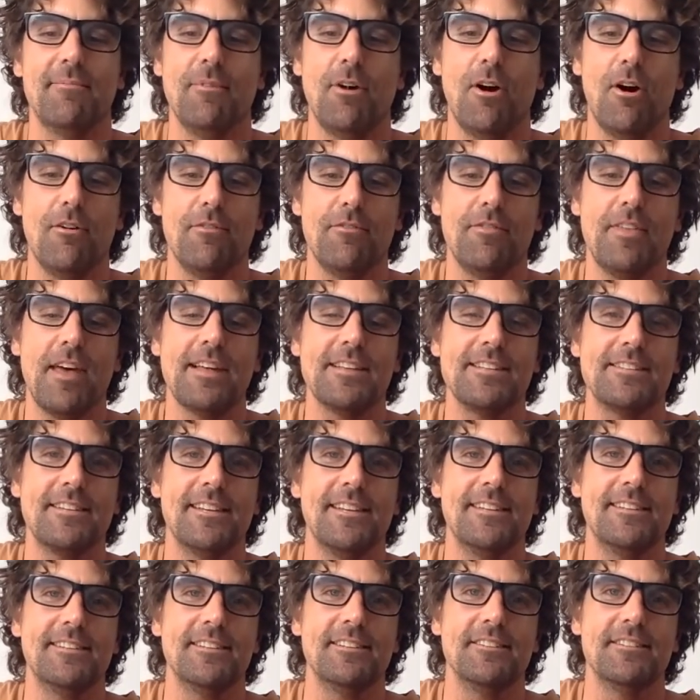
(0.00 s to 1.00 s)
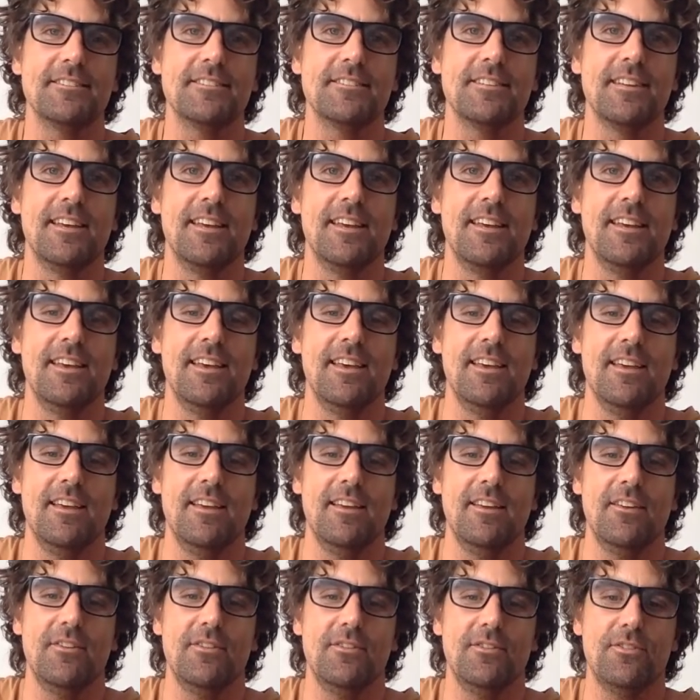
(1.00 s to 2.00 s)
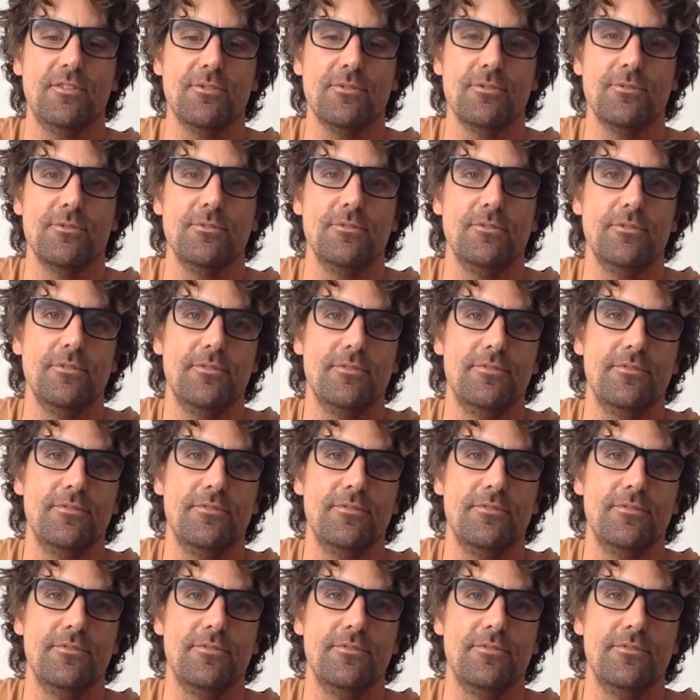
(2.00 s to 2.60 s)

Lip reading: of that sentence to